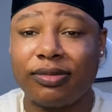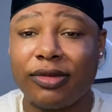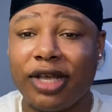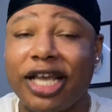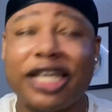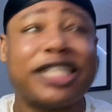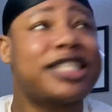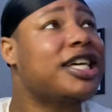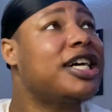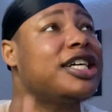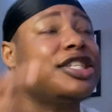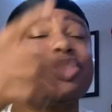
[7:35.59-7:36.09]

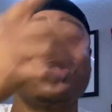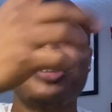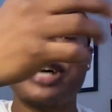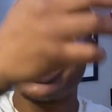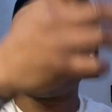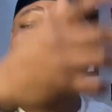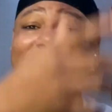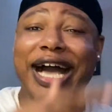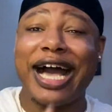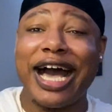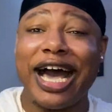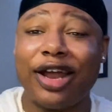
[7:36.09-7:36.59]
It's because you
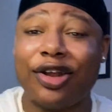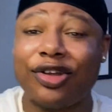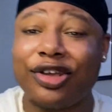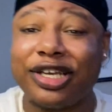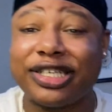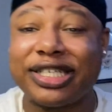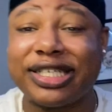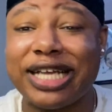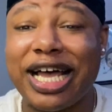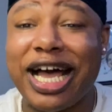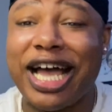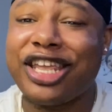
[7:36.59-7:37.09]
got God on your
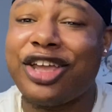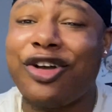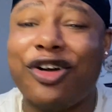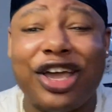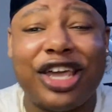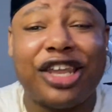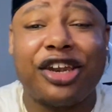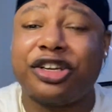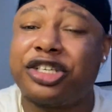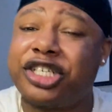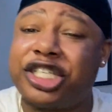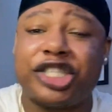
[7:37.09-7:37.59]
side. Your
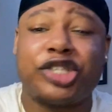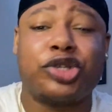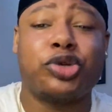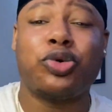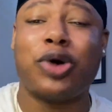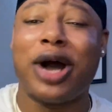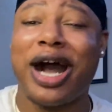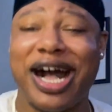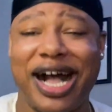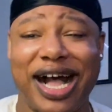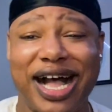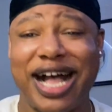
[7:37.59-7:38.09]
energy too
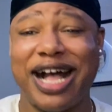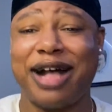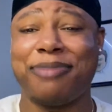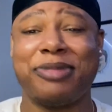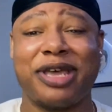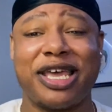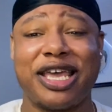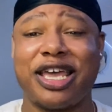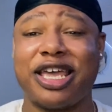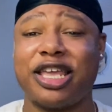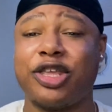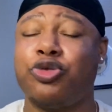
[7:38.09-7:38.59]
high,
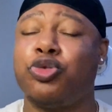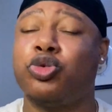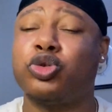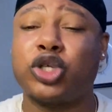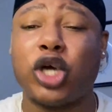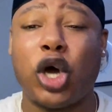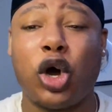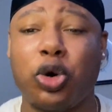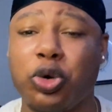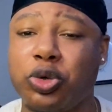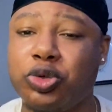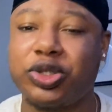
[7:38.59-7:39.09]
man. You
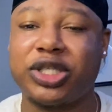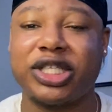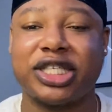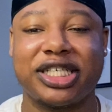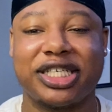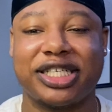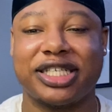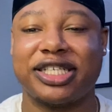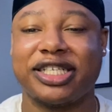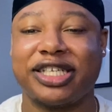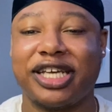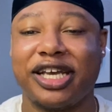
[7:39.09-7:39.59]

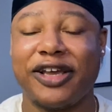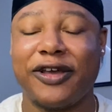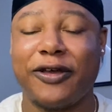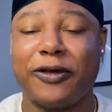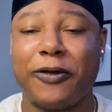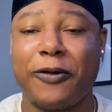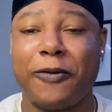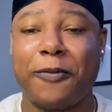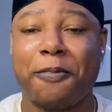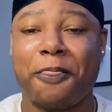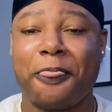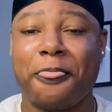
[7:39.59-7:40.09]
chosen.
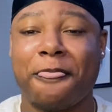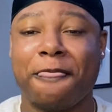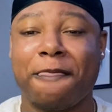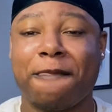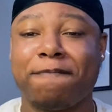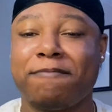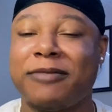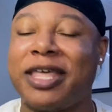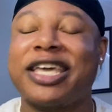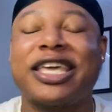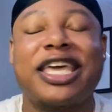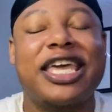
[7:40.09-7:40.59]

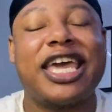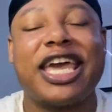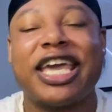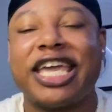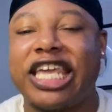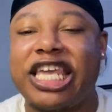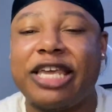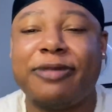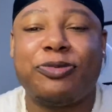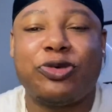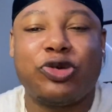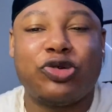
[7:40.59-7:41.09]
They can't
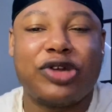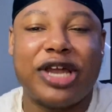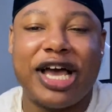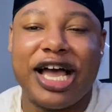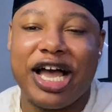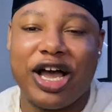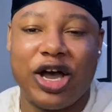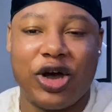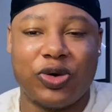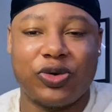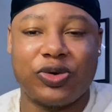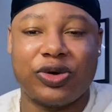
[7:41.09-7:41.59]
keep you
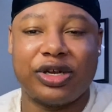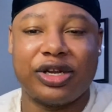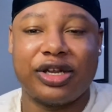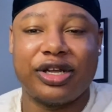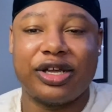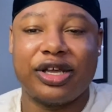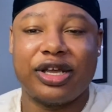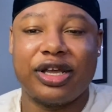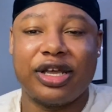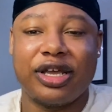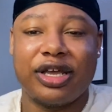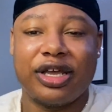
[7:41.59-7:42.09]
down.
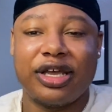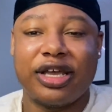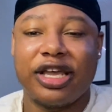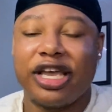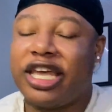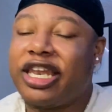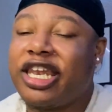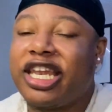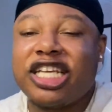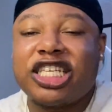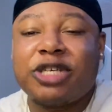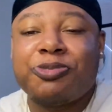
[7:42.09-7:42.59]

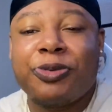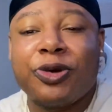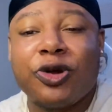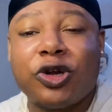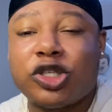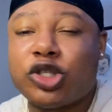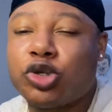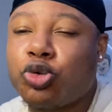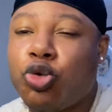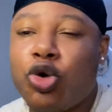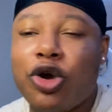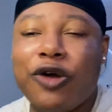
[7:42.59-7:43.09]
In this
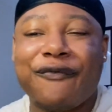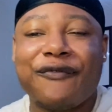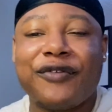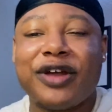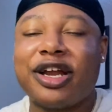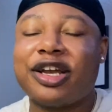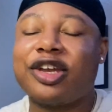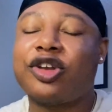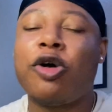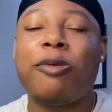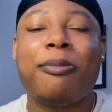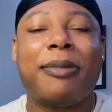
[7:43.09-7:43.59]
spiritual
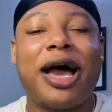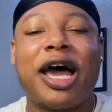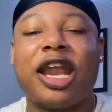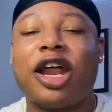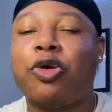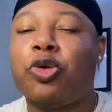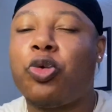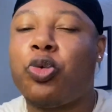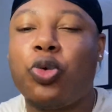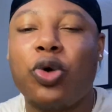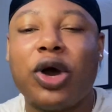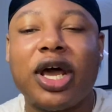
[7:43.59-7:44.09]
warfare, no matter
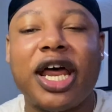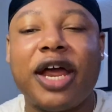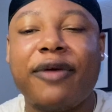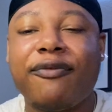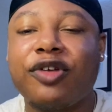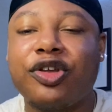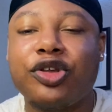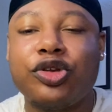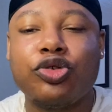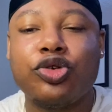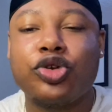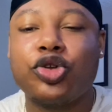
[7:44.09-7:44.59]
whatever
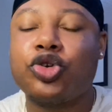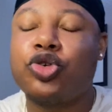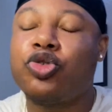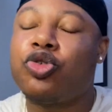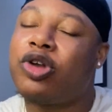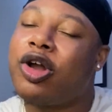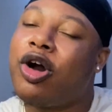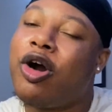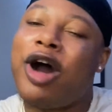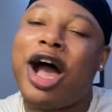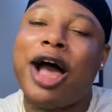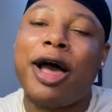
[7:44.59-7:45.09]
you do,
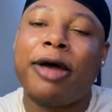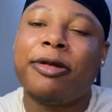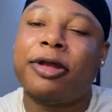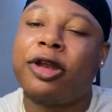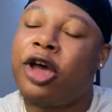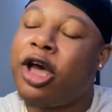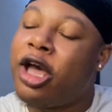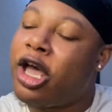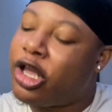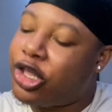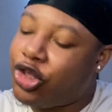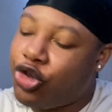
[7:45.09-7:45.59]
no,
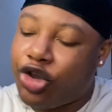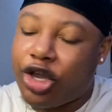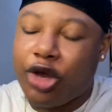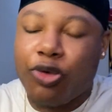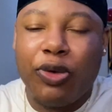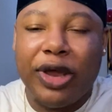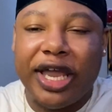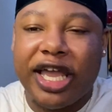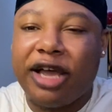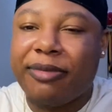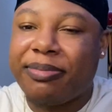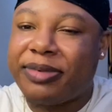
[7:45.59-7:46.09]
you can
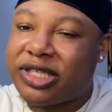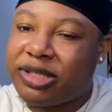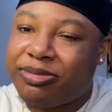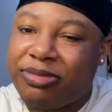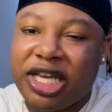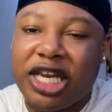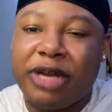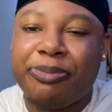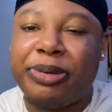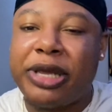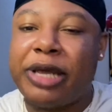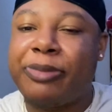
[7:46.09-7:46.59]
wake up as
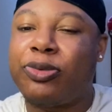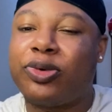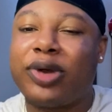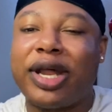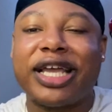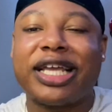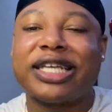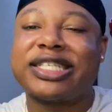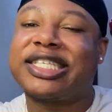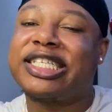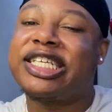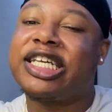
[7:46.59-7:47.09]
many people. They
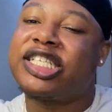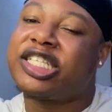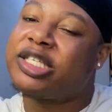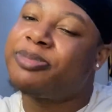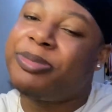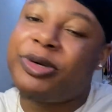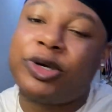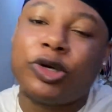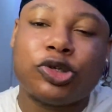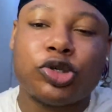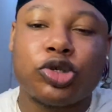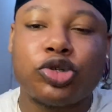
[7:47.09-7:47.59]
can send
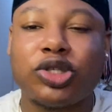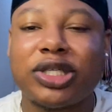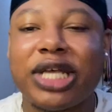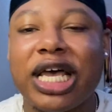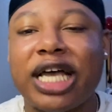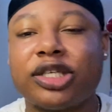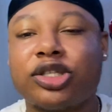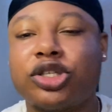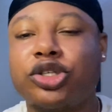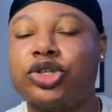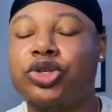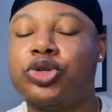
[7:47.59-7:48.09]
spiritual
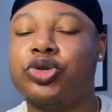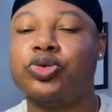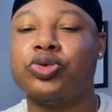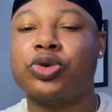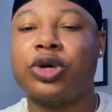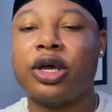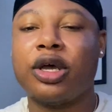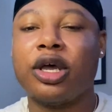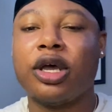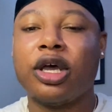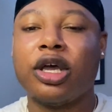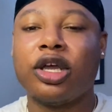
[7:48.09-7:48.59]
texts to you.
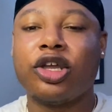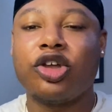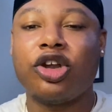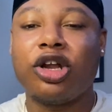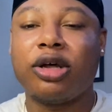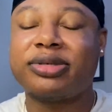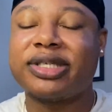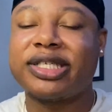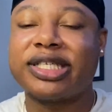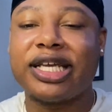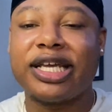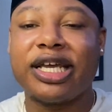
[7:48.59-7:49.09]
You know what
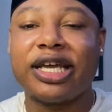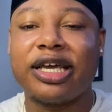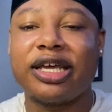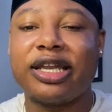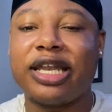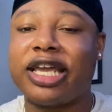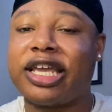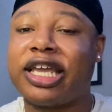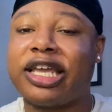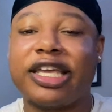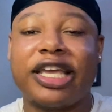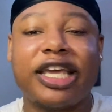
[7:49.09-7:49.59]
I'm saying?
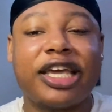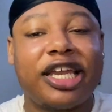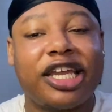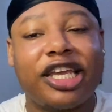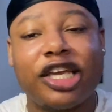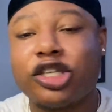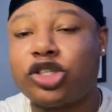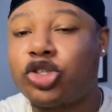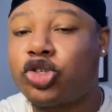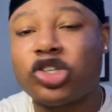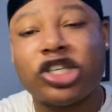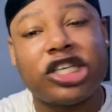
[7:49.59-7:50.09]
They can get in
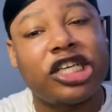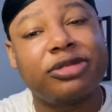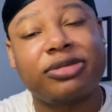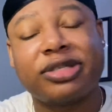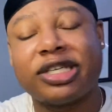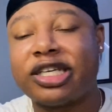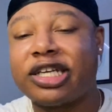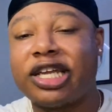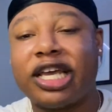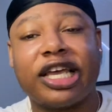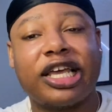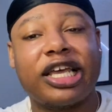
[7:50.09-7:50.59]
your dreams
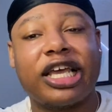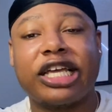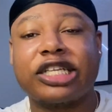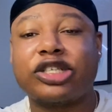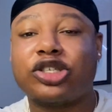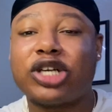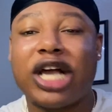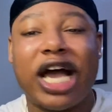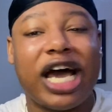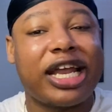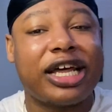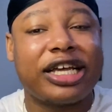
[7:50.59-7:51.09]
and
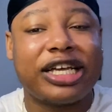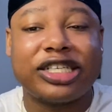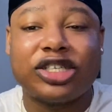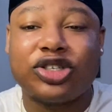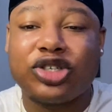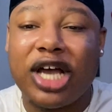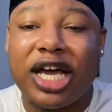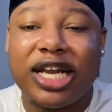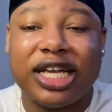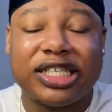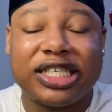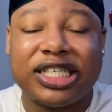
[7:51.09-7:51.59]
try
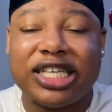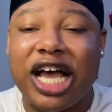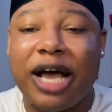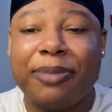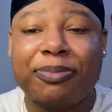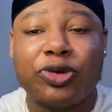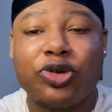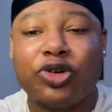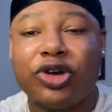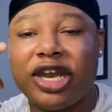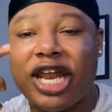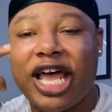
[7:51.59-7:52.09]
to stop
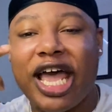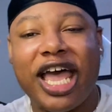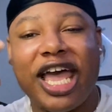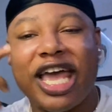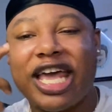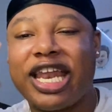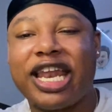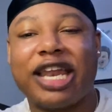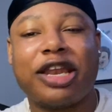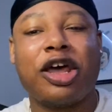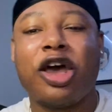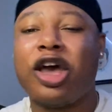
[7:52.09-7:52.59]
you
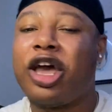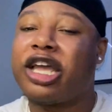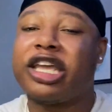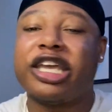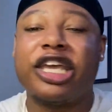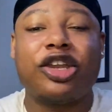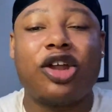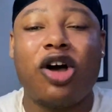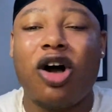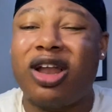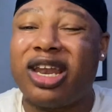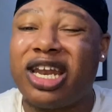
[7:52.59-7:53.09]
and
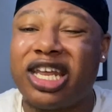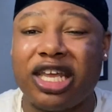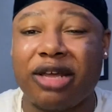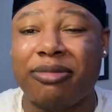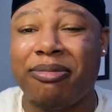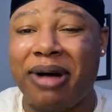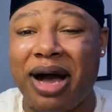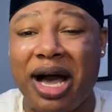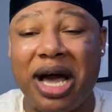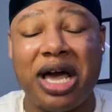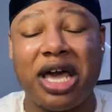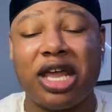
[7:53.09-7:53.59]
get all in your
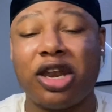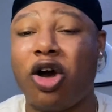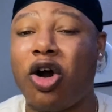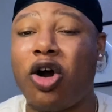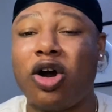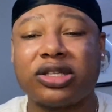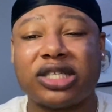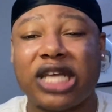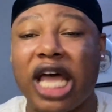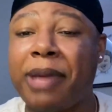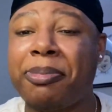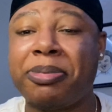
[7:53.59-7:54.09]
mind,
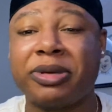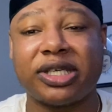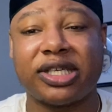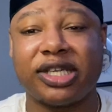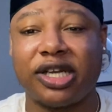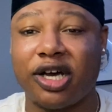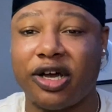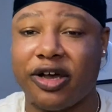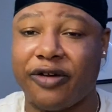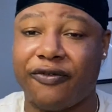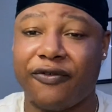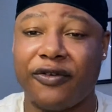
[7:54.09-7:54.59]
all type of
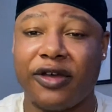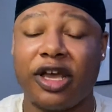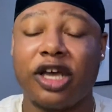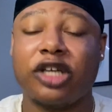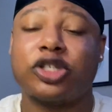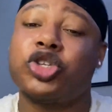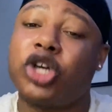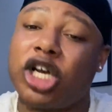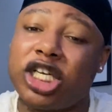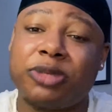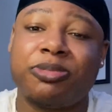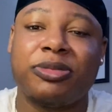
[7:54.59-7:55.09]
stuff.
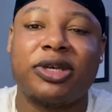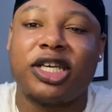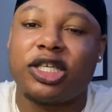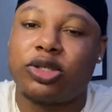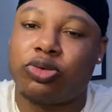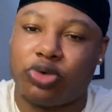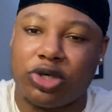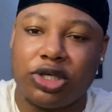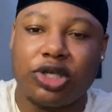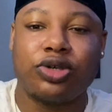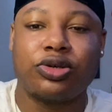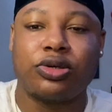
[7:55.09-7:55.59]
Trust me, it's
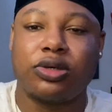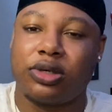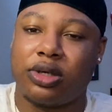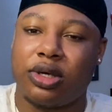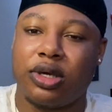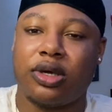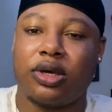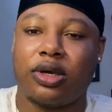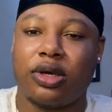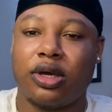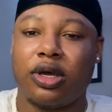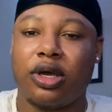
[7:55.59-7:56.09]
real.
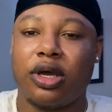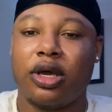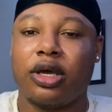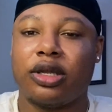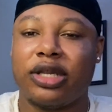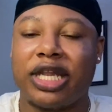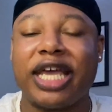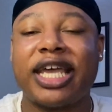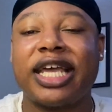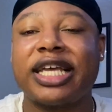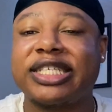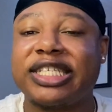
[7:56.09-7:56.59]

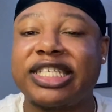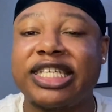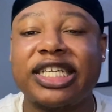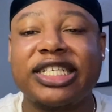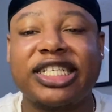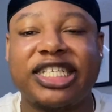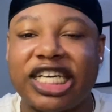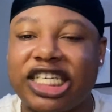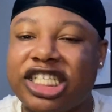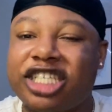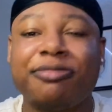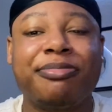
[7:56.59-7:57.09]
They can
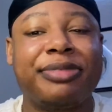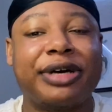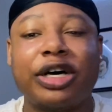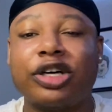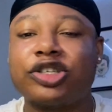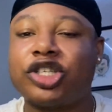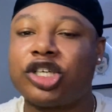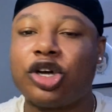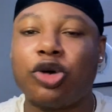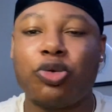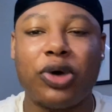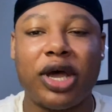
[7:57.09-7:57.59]
send
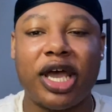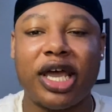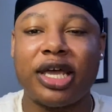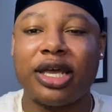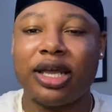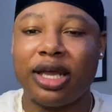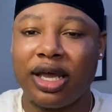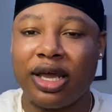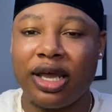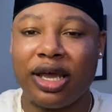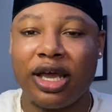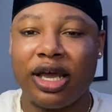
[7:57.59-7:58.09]
Jezebels your
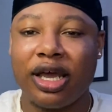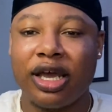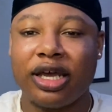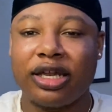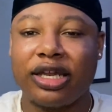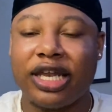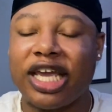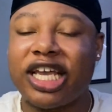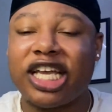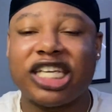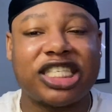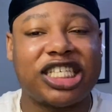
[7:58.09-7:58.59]
way.
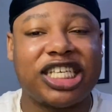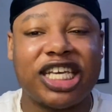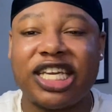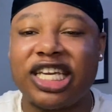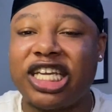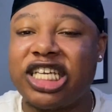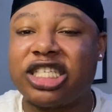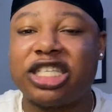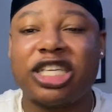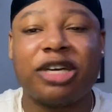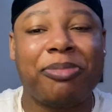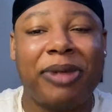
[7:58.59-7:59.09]
They can send
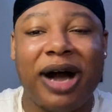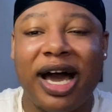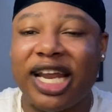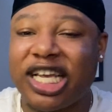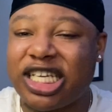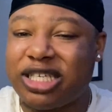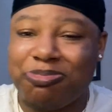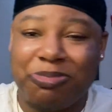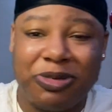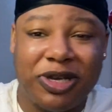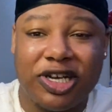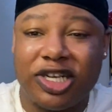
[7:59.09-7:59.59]
these demonic
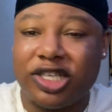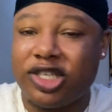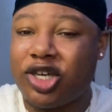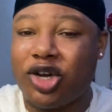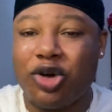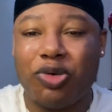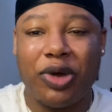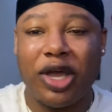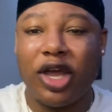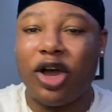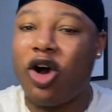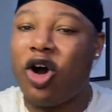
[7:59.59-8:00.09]
spirits your
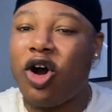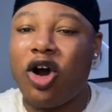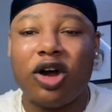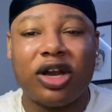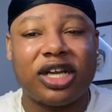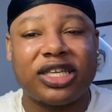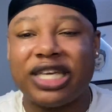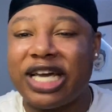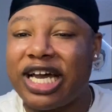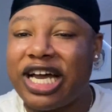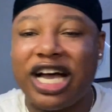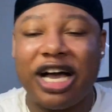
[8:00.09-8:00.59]
way all the
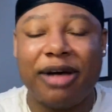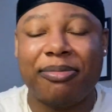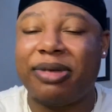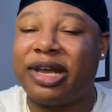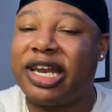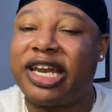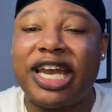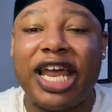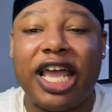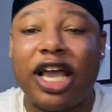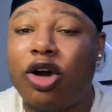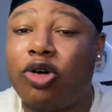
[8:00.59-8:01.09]
time, but
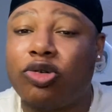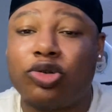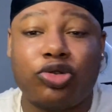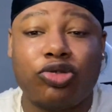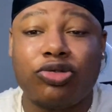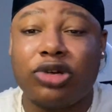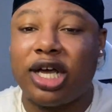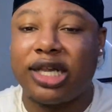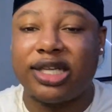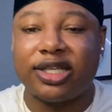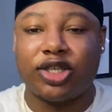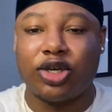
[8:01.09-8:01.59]
it ain't going to do
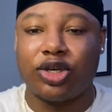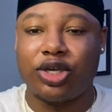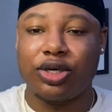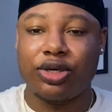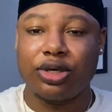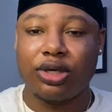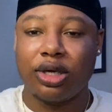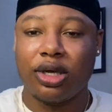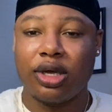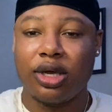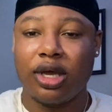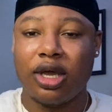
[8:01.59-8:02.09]
nothing to
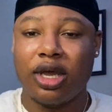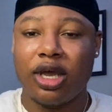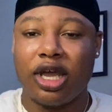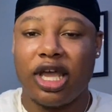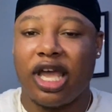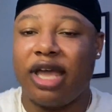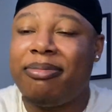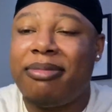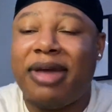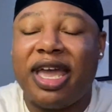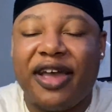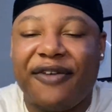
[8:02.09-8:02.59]
you.
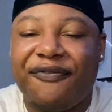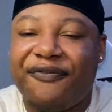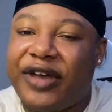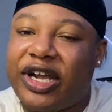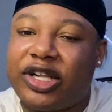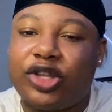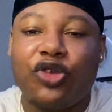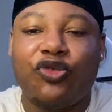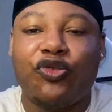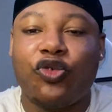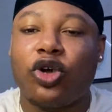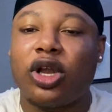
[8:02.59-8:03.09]
It may
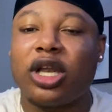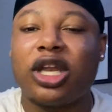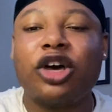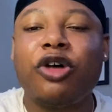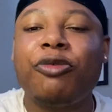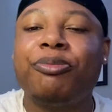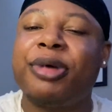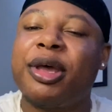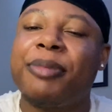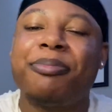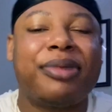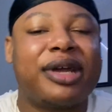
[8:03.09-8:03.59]
affect you for a little
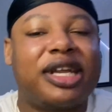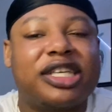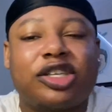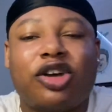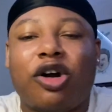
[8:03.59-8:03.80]
bit, but it's